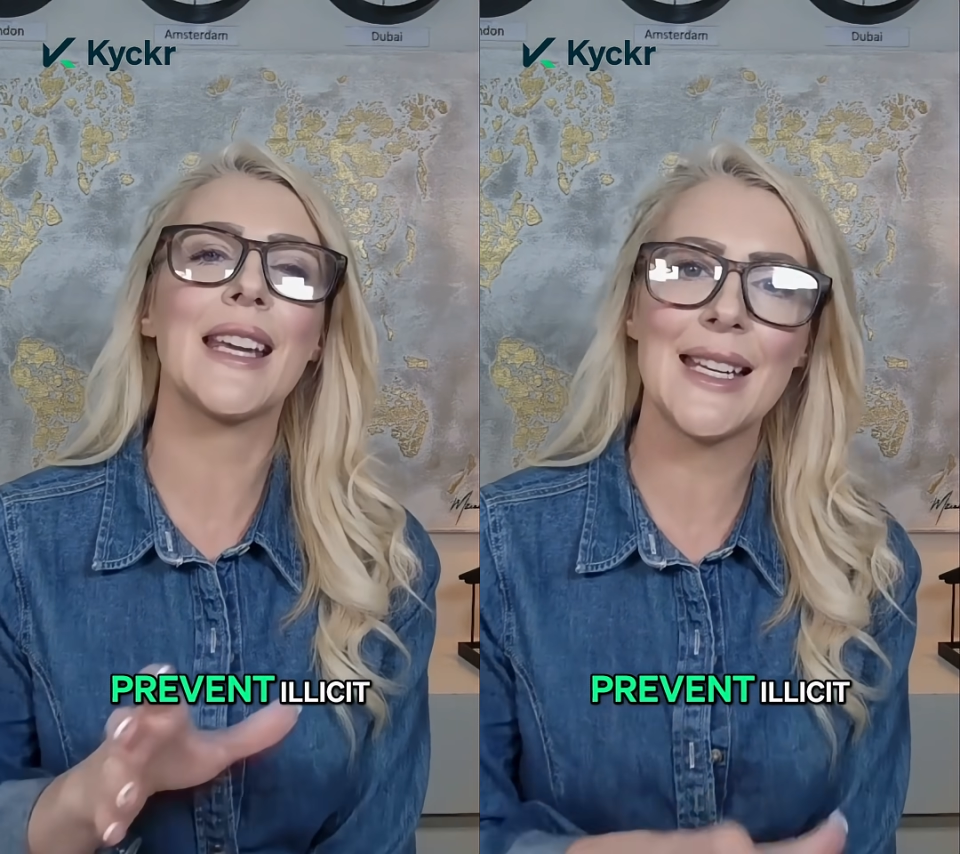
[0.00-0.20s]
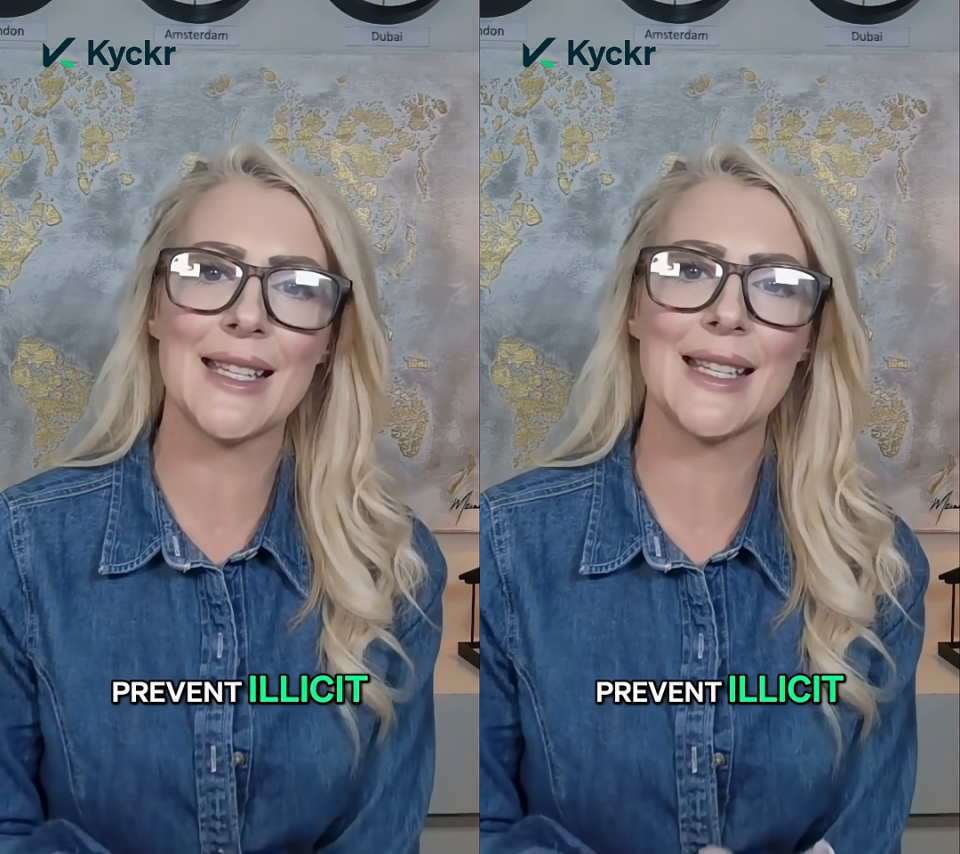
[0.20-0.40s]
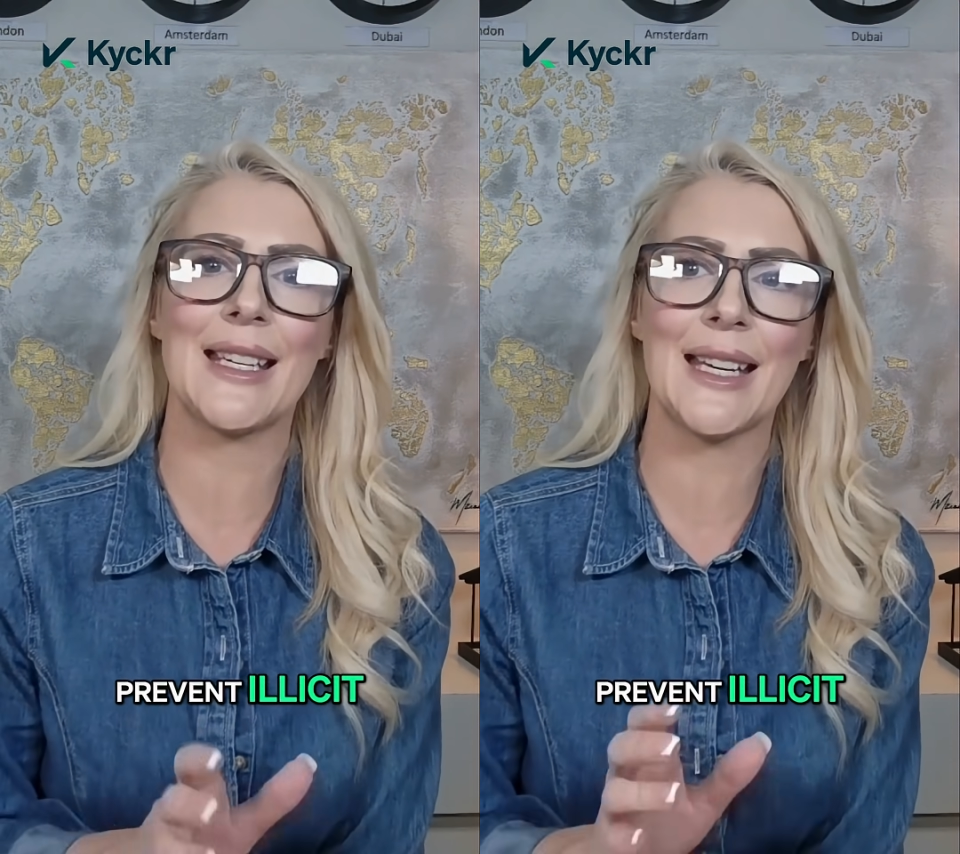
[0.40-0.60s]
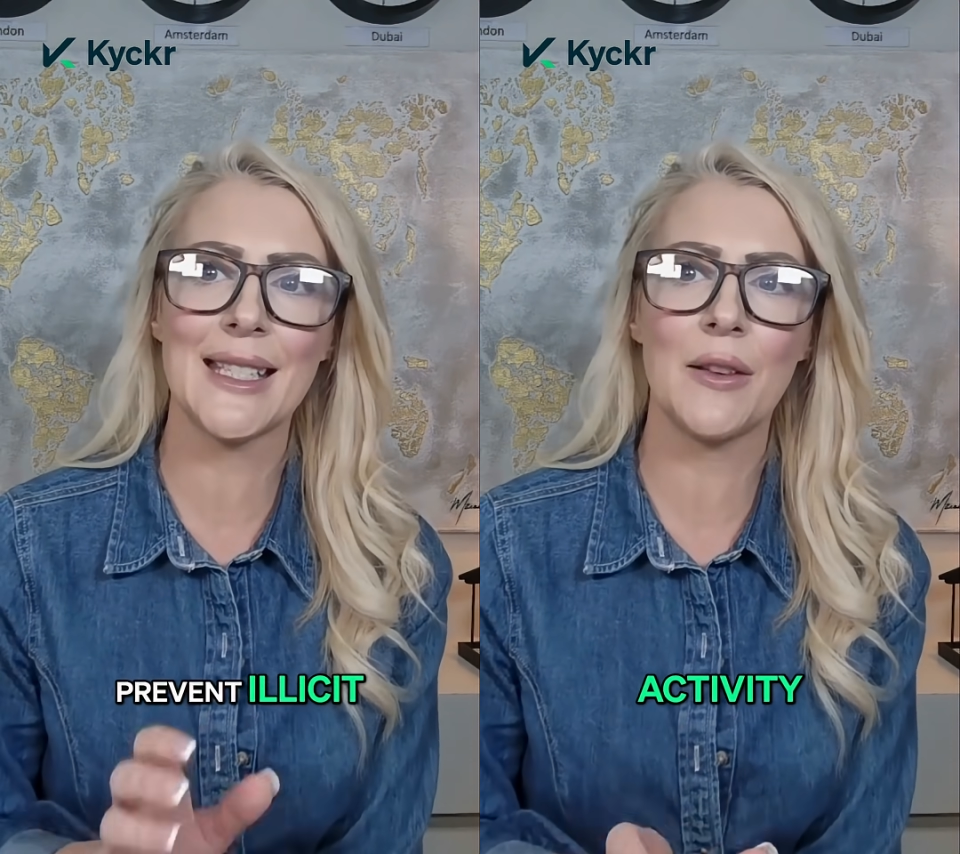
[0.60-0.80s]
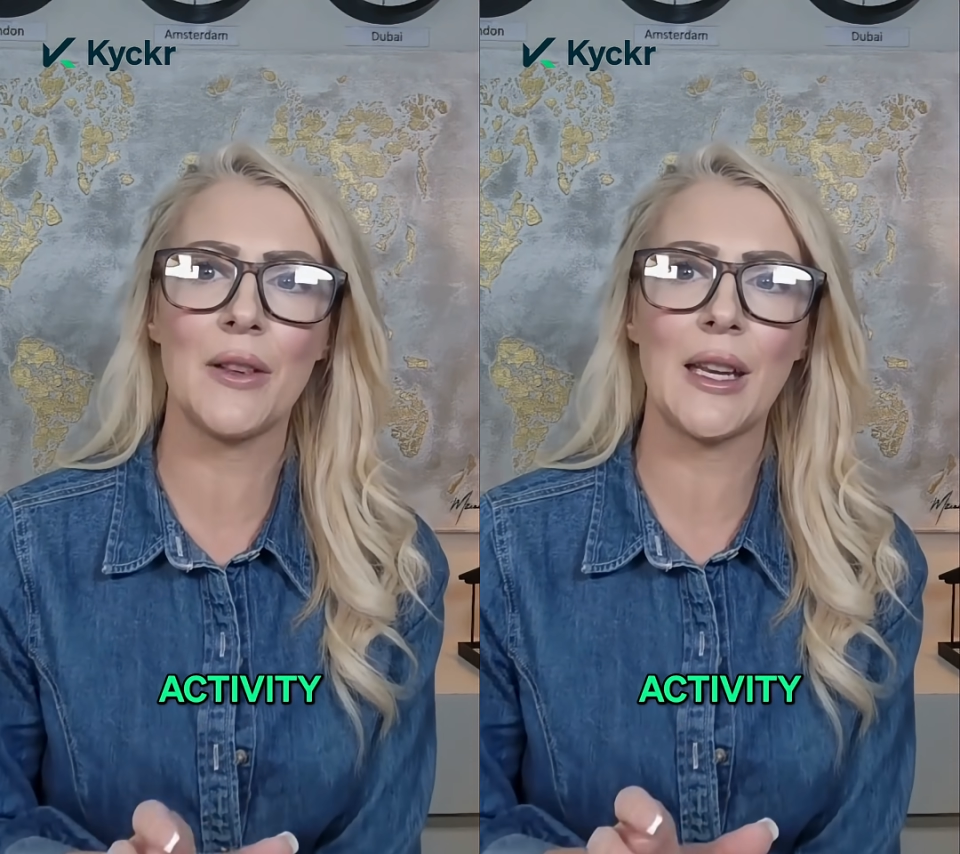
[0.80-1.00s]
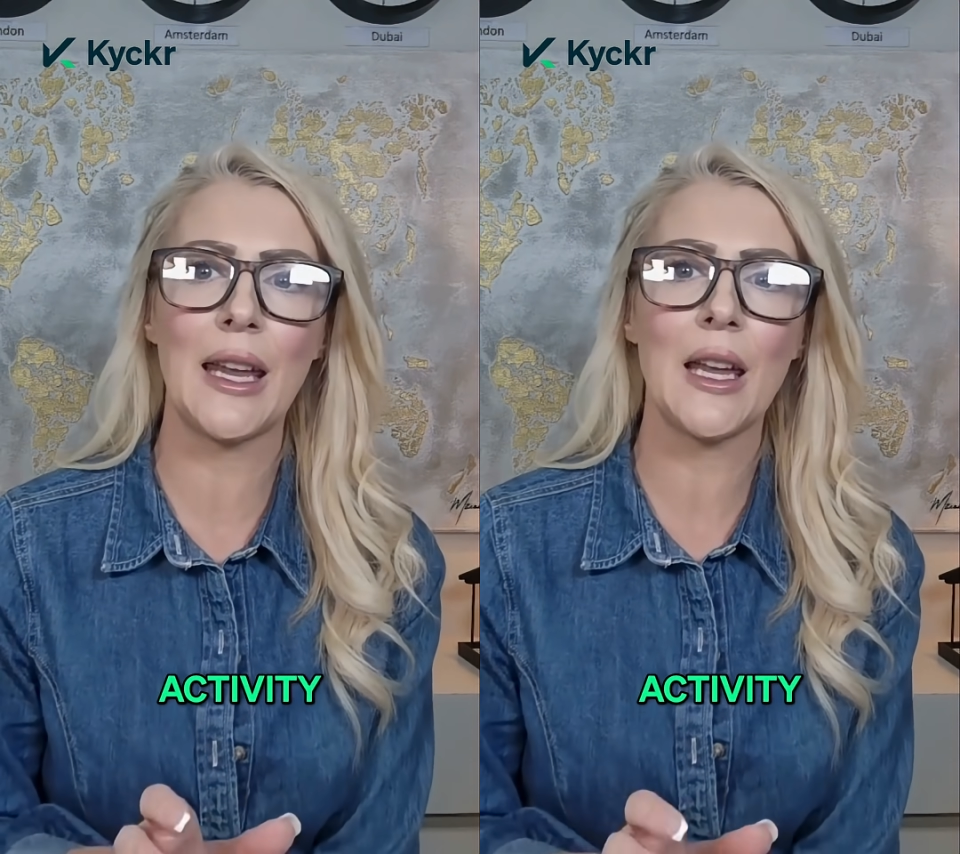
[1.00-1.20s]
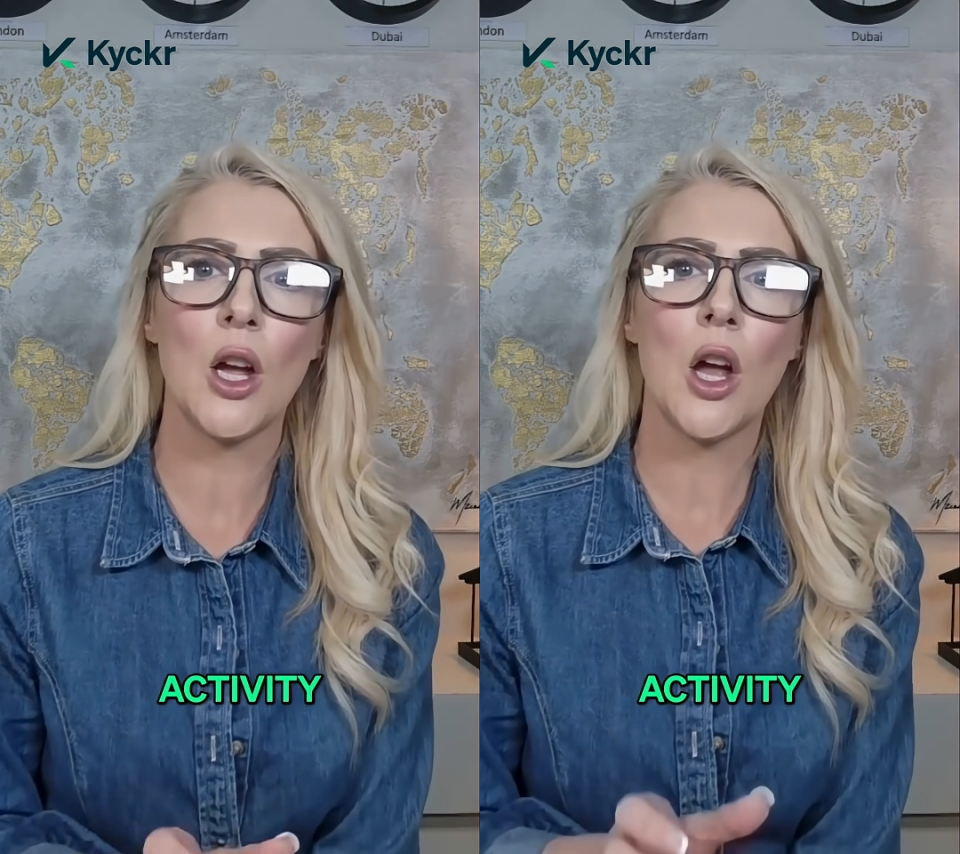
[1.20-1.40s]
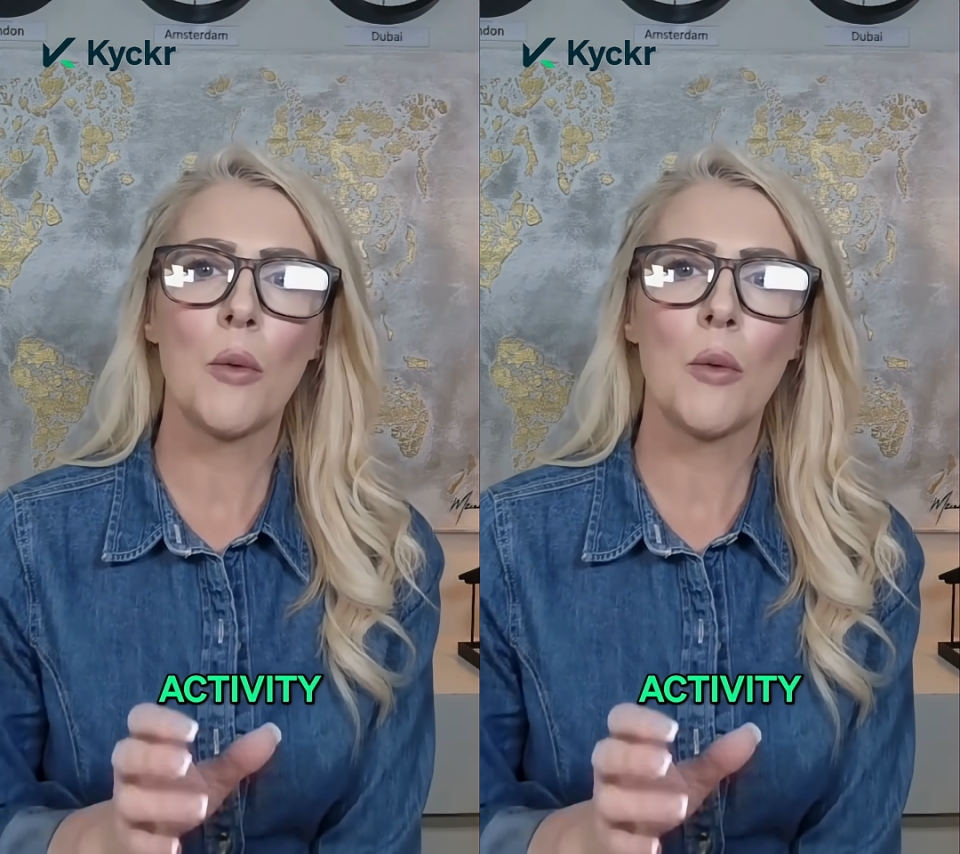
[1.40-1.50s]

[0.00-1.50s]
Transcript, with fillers: illicit activity,